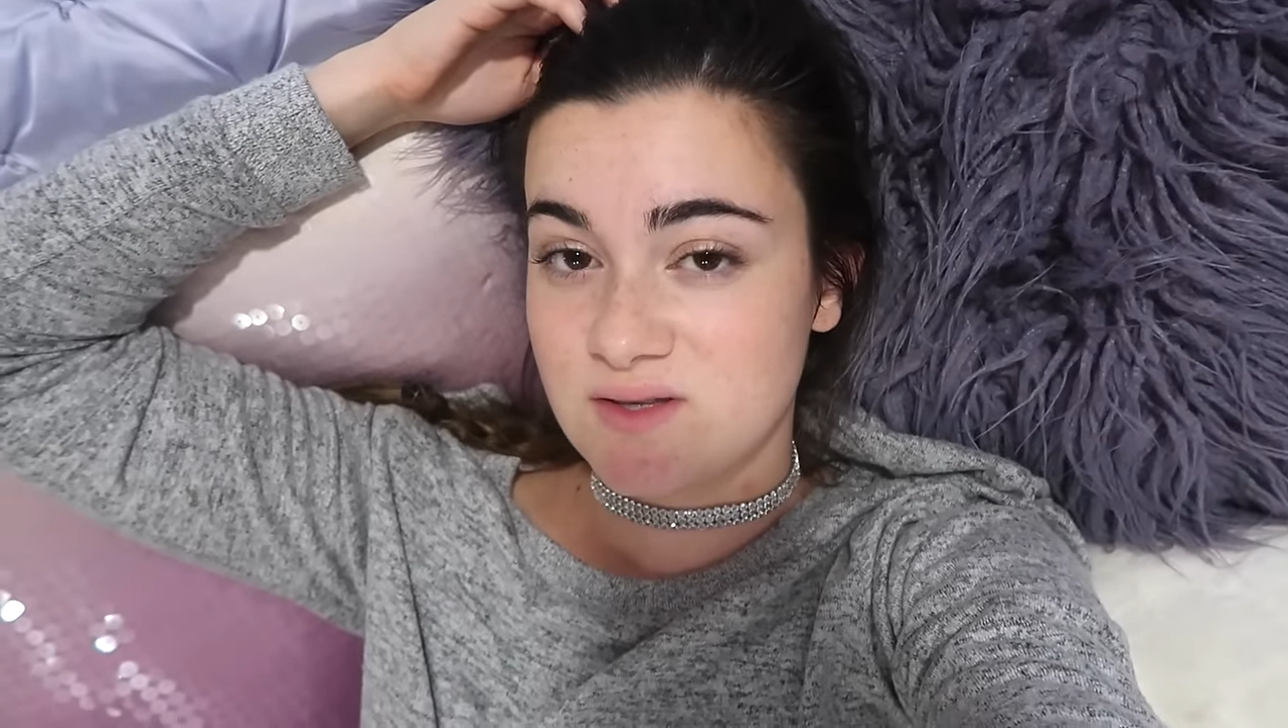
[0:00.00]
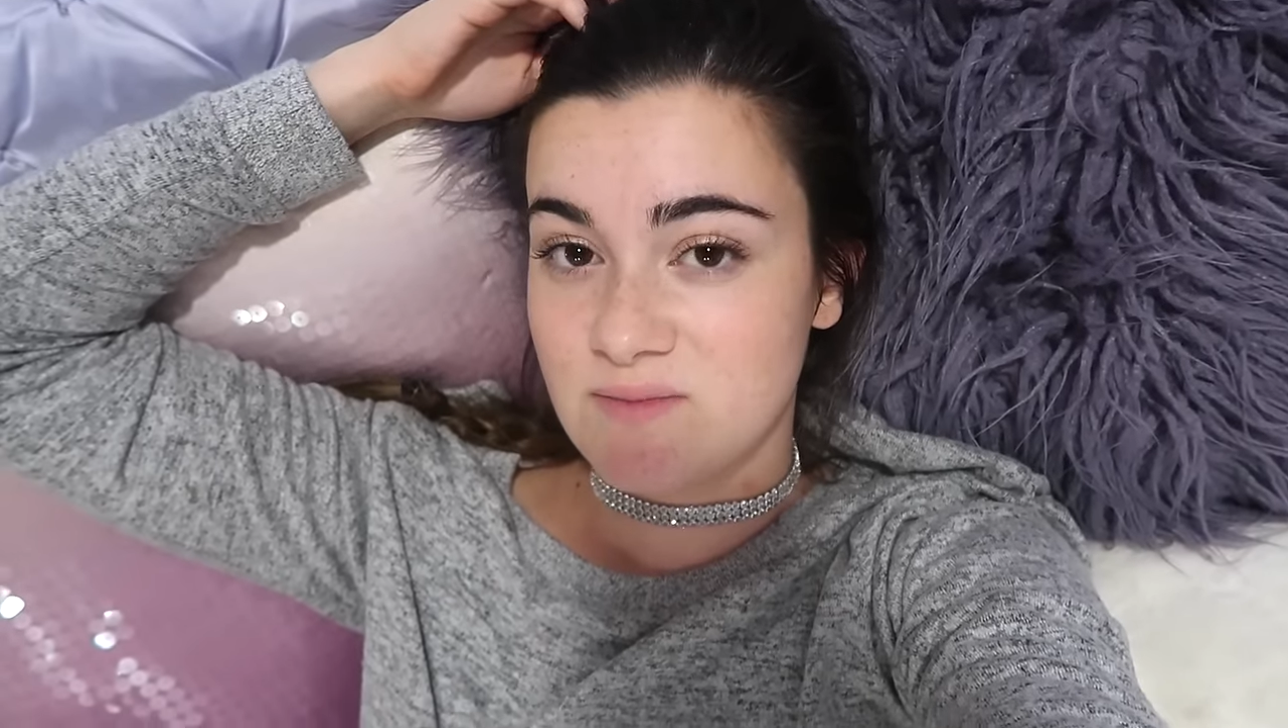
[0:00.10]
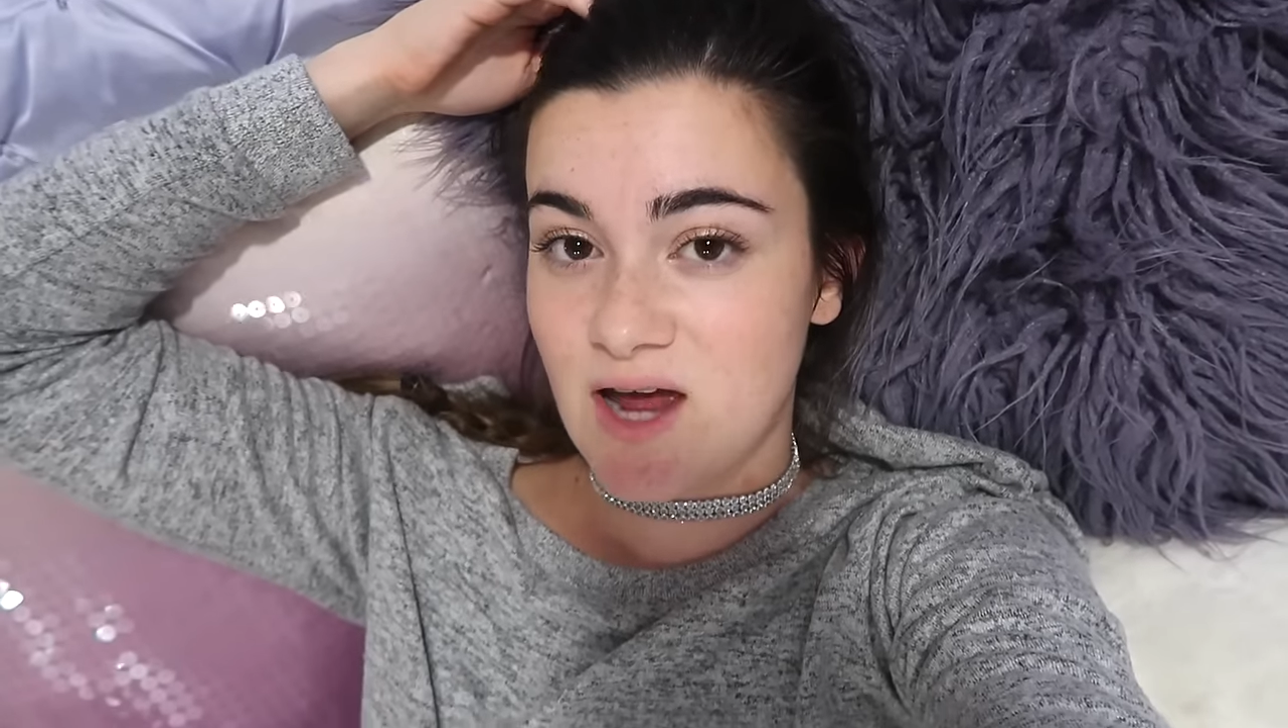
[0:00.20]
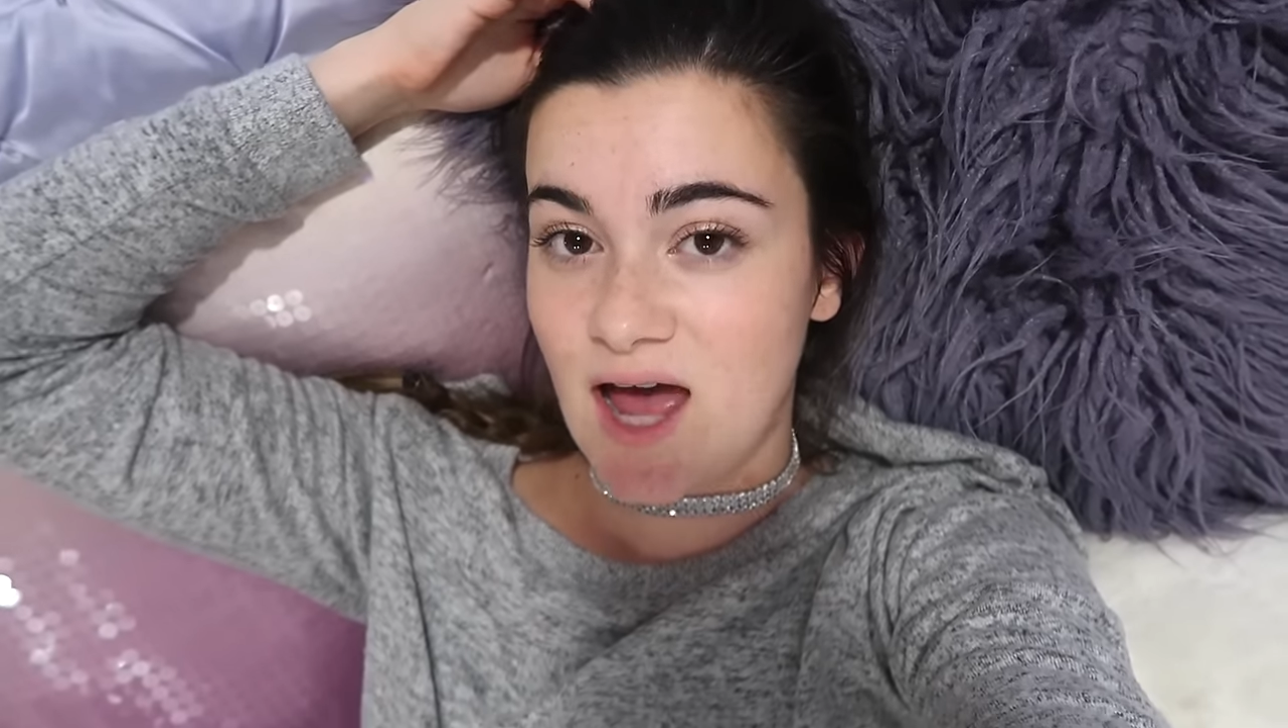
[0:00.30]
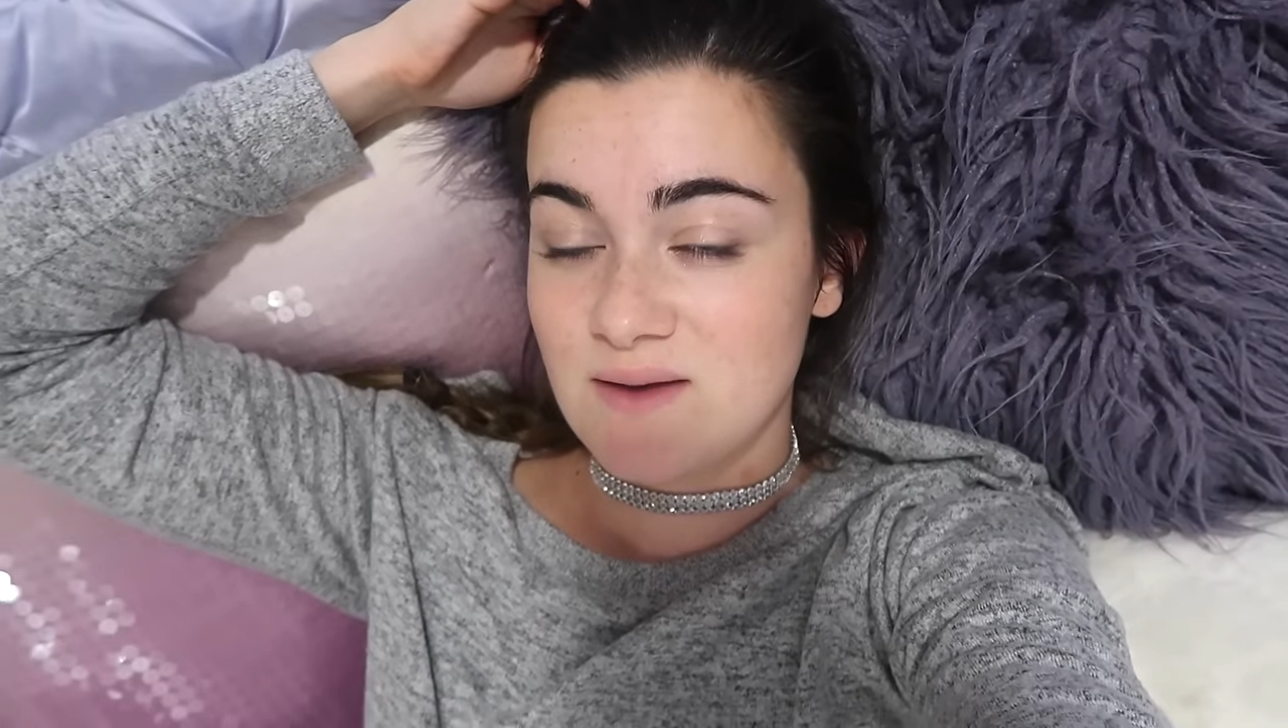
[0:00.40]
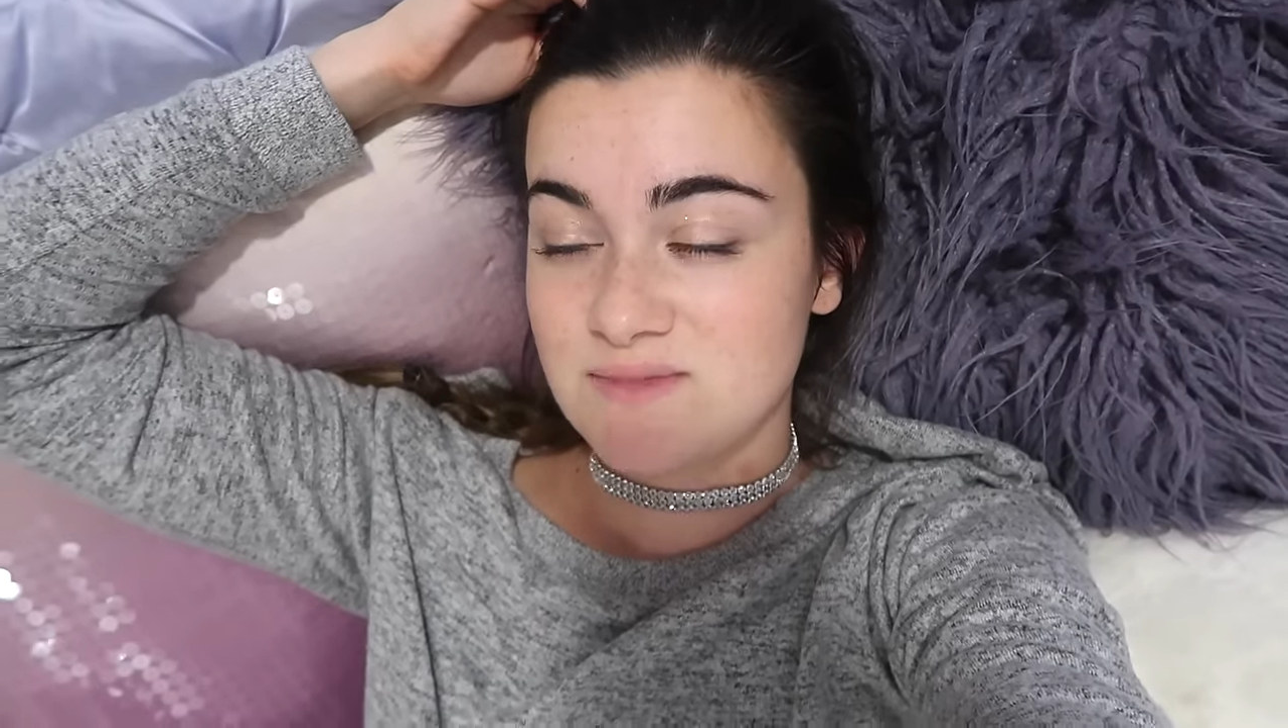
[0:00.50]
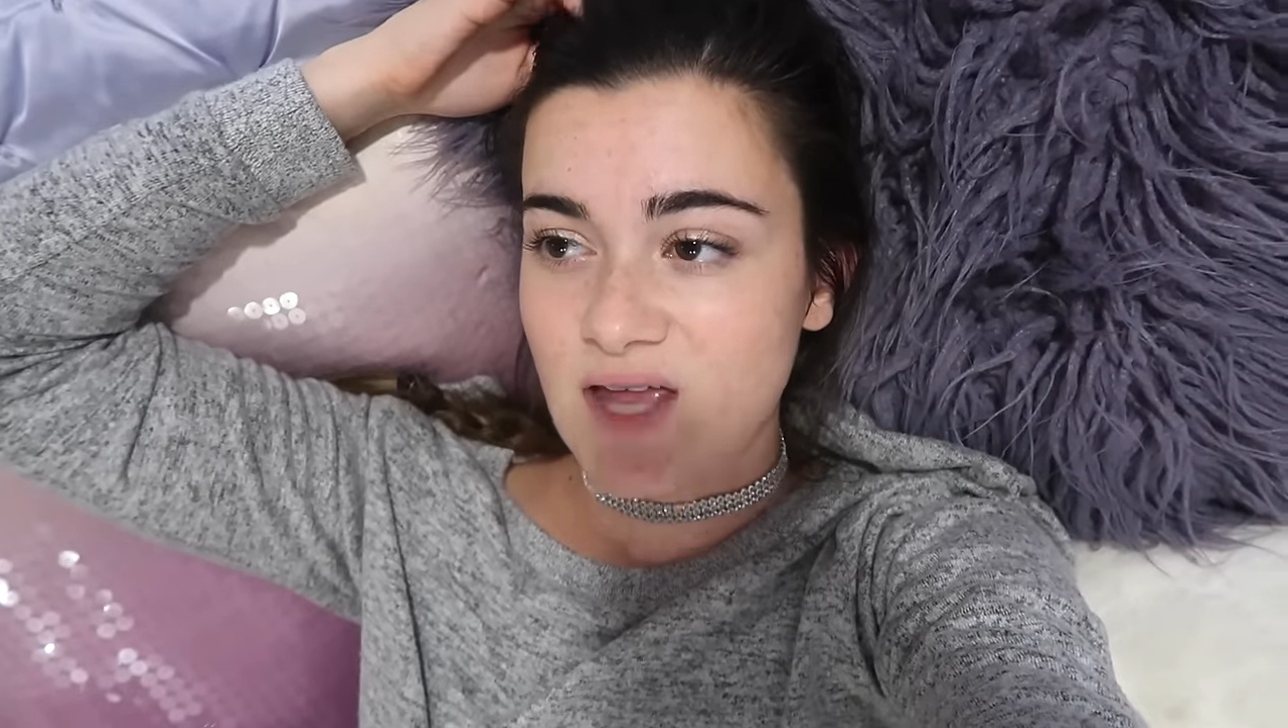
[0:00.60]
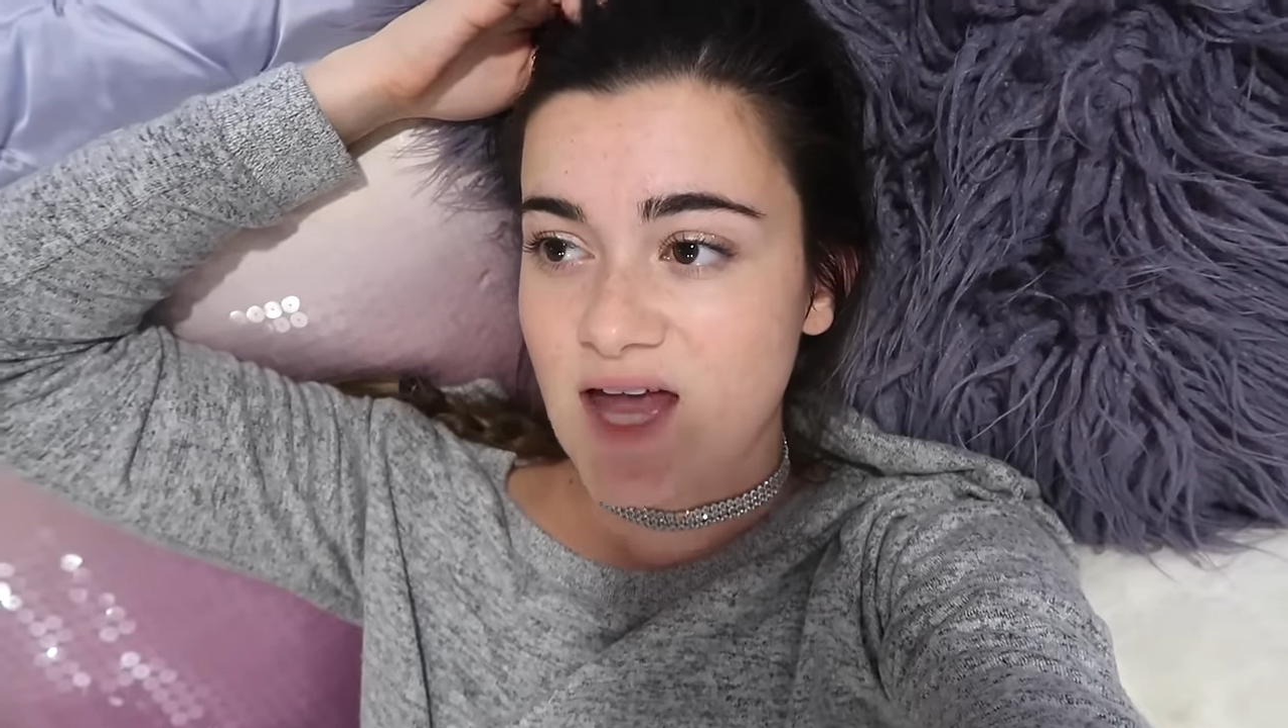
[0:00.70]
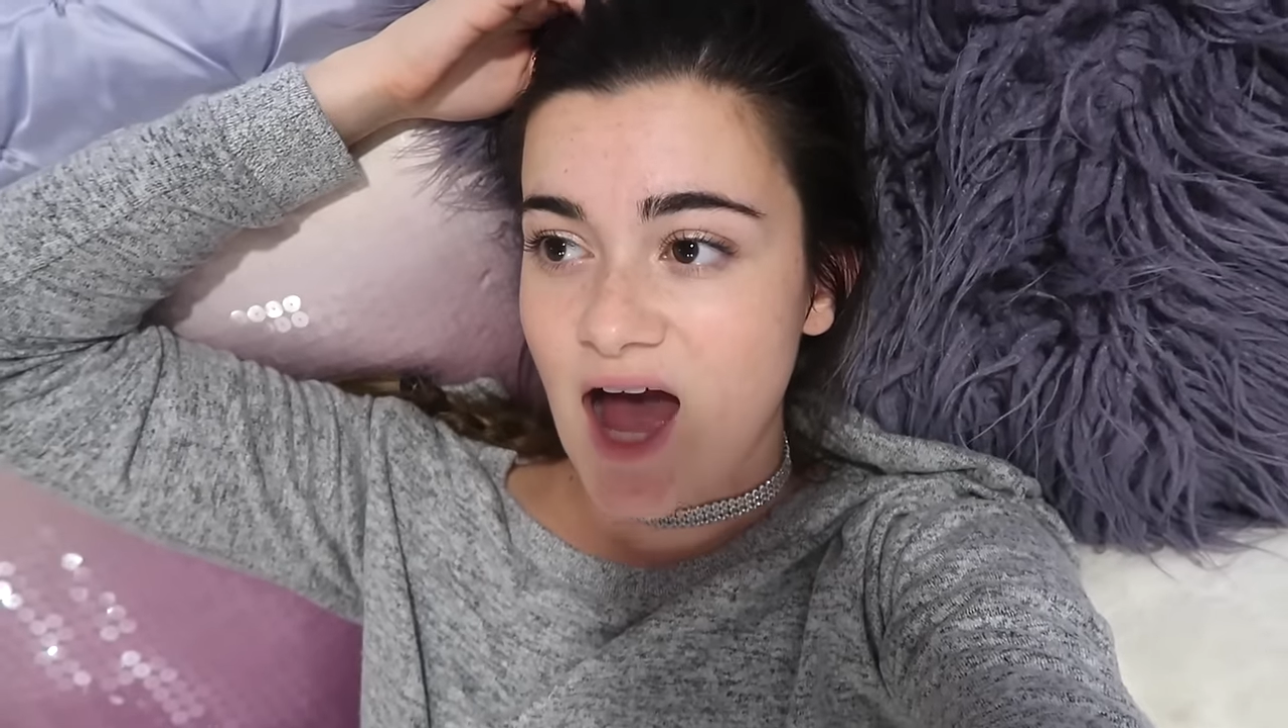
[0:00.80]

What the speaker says: sometimes.